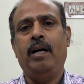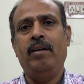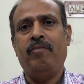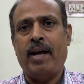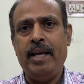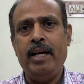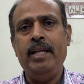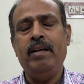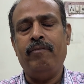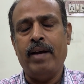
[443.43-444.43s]
And
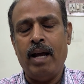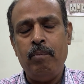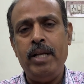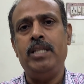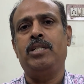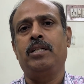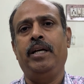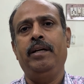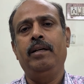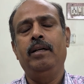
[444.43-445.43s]
finally, the family
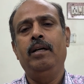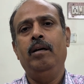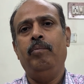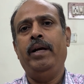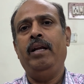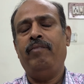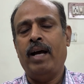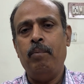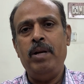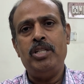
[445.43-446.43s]
history, mainly
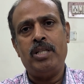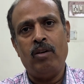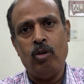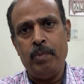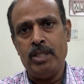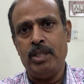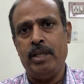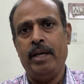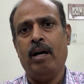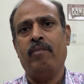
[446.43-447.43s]
family history of
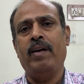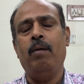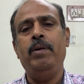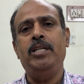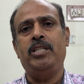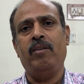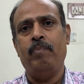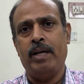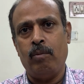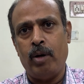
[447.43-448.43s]
obesity or family history
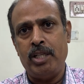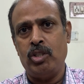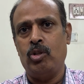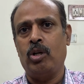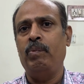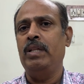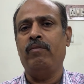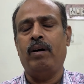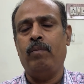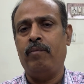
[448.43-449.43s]
of metabolic syndrome in the
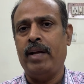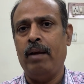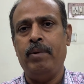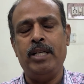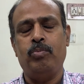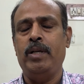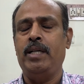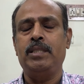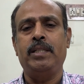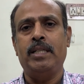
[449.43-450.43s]
form of diabetes
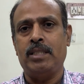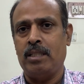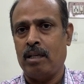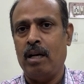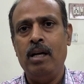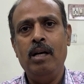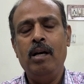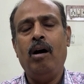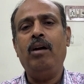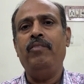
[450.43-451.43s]
mellitus, etc.
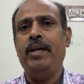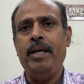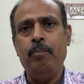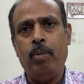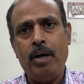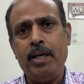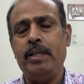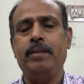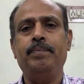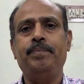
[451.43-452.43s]
are very important.